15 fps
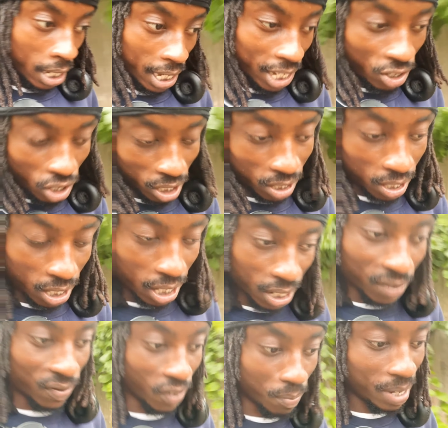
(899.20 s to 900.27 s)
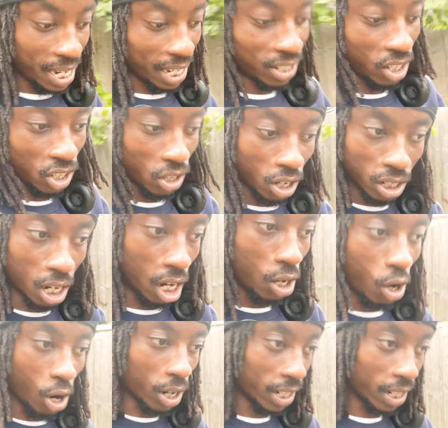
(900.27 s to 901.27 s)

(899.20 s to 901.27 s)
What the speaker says: it's just, for me, it's just a lot of